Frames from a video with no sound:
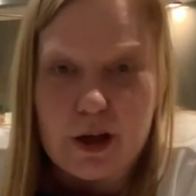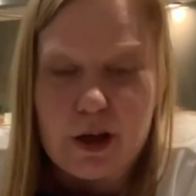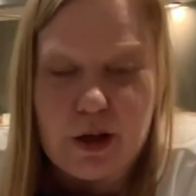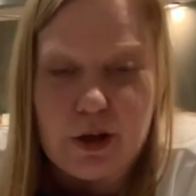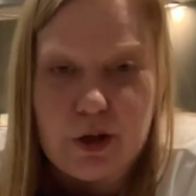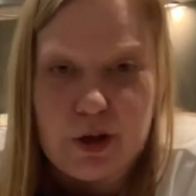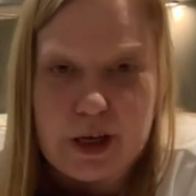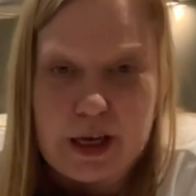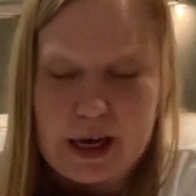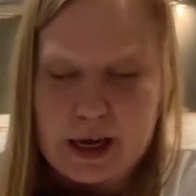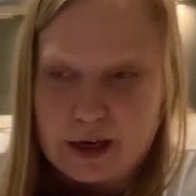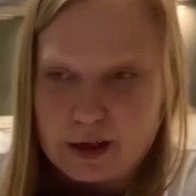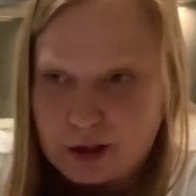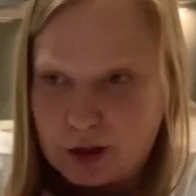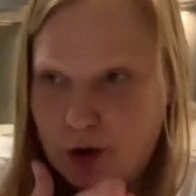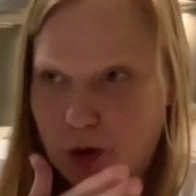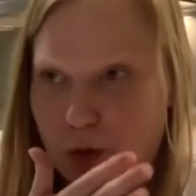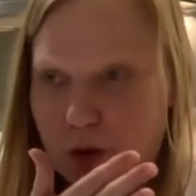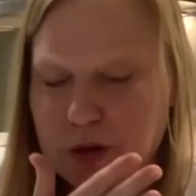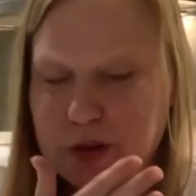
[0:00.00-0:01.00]
you can
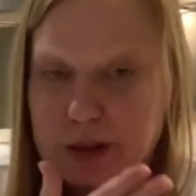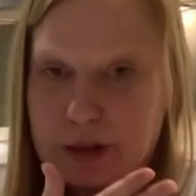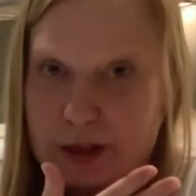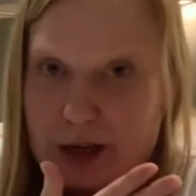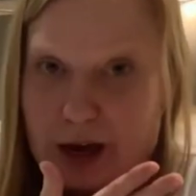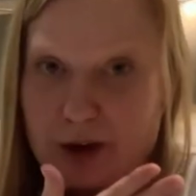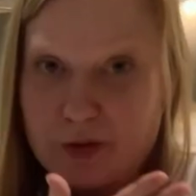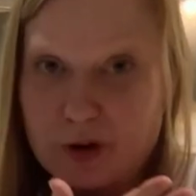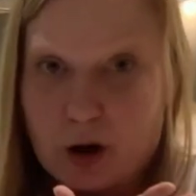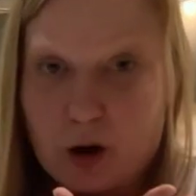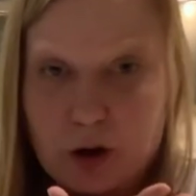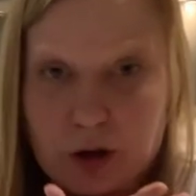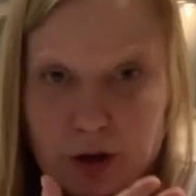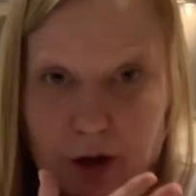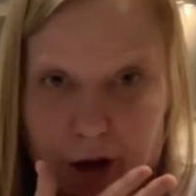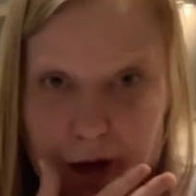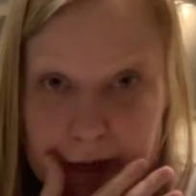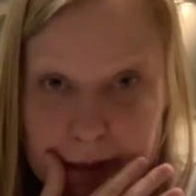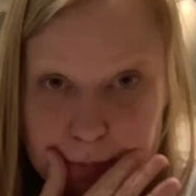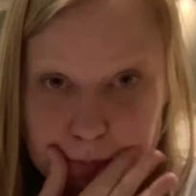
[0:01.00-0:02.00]
go onto other
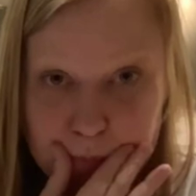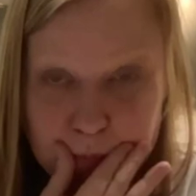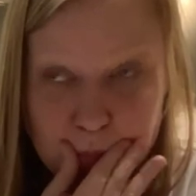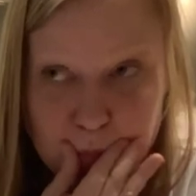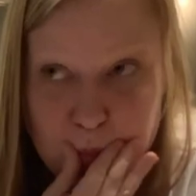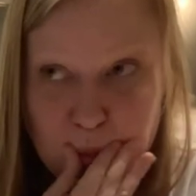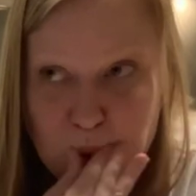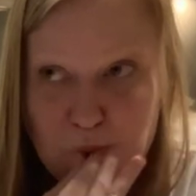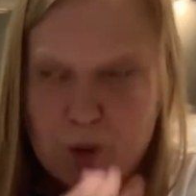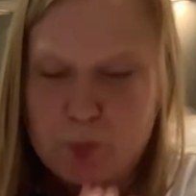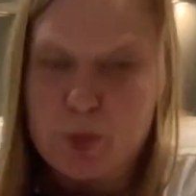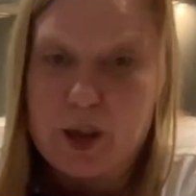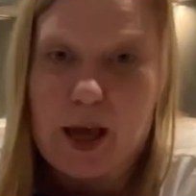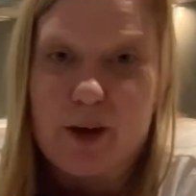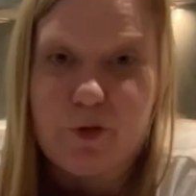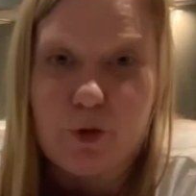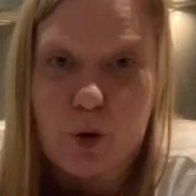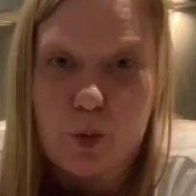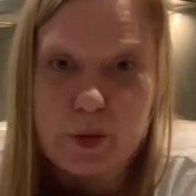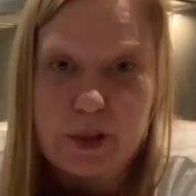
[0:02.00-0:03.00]
online
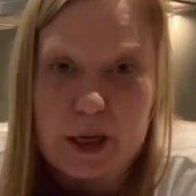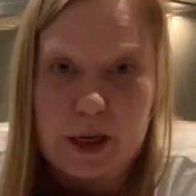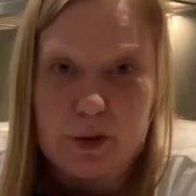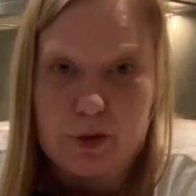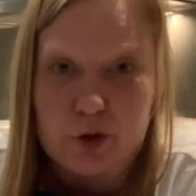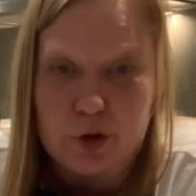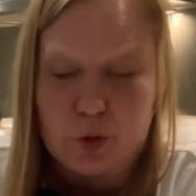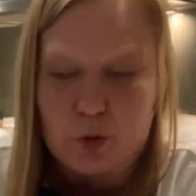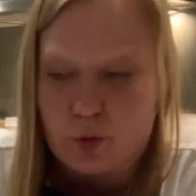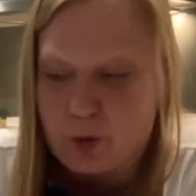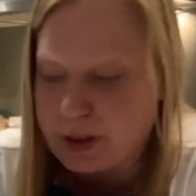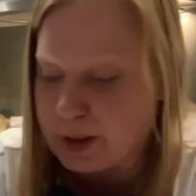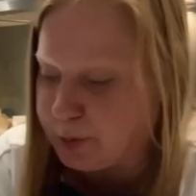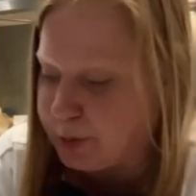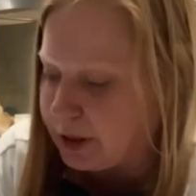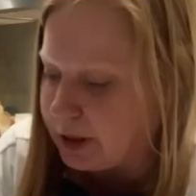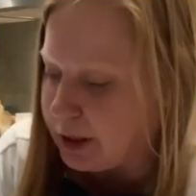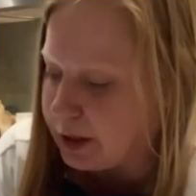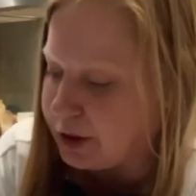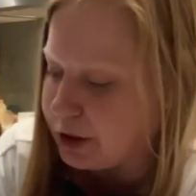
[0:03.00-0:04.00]
platforms and do a
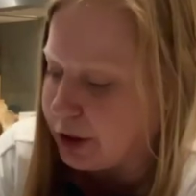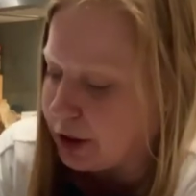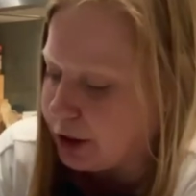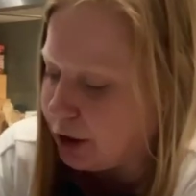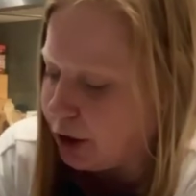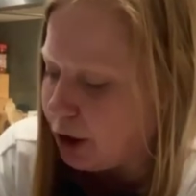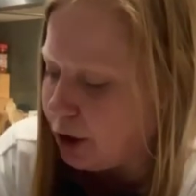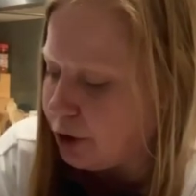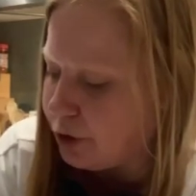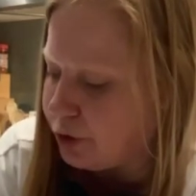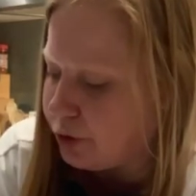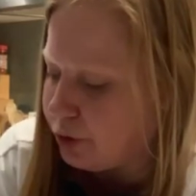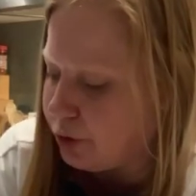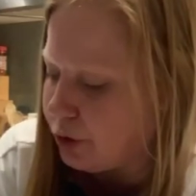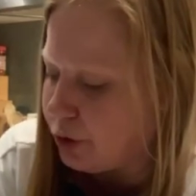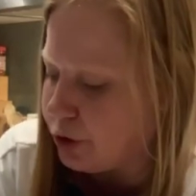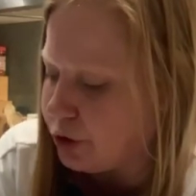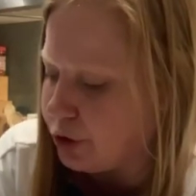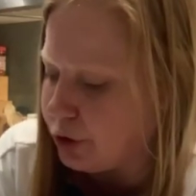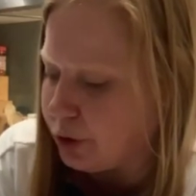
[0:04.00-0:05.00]
recipe, and you can go through
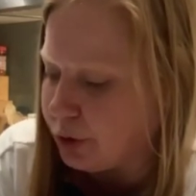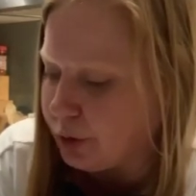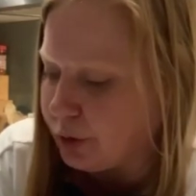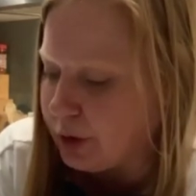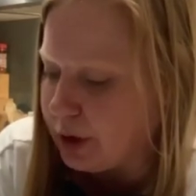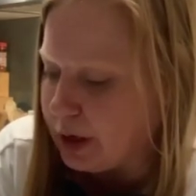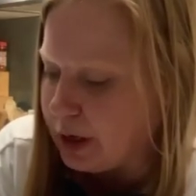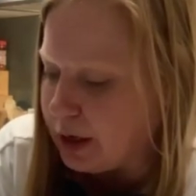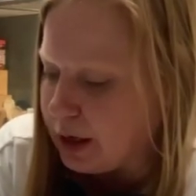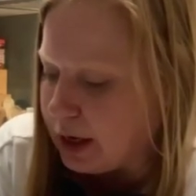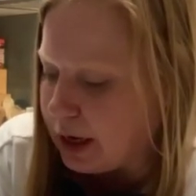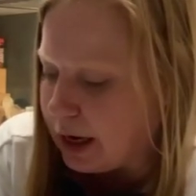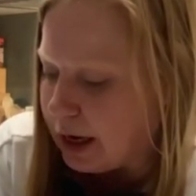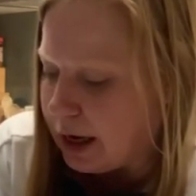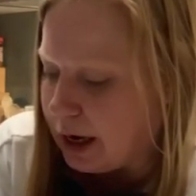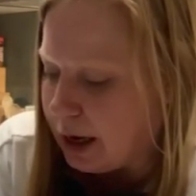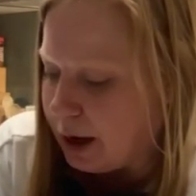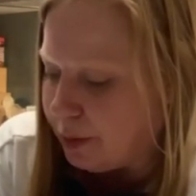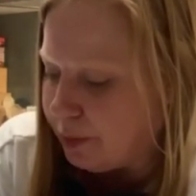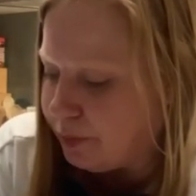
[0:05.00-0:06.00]
to, hang
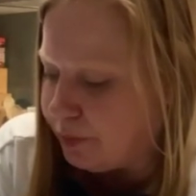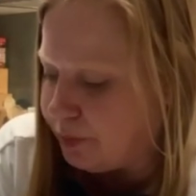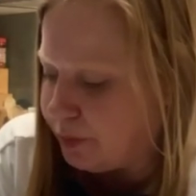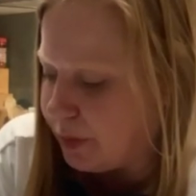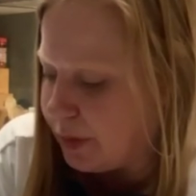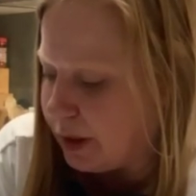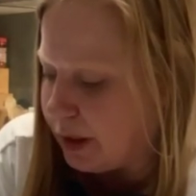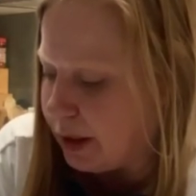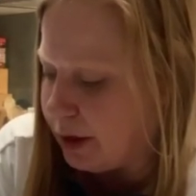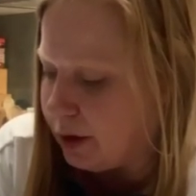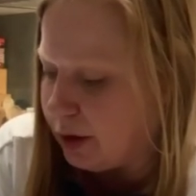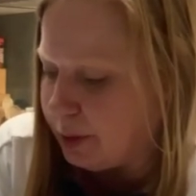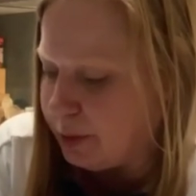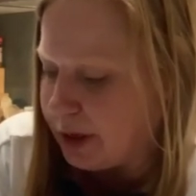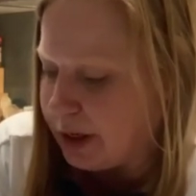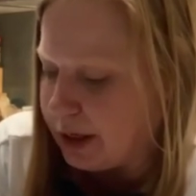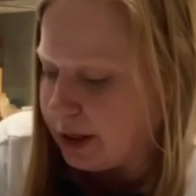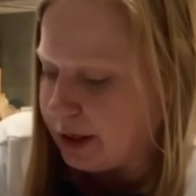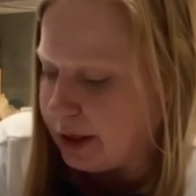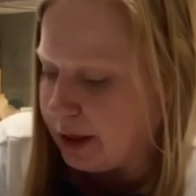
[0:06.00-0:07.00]
on, let me
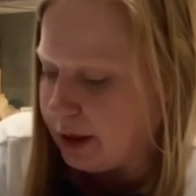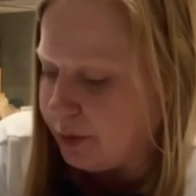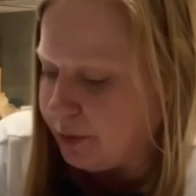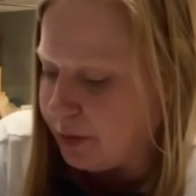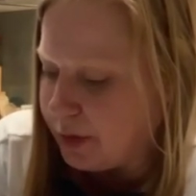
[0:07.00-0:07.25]
get here.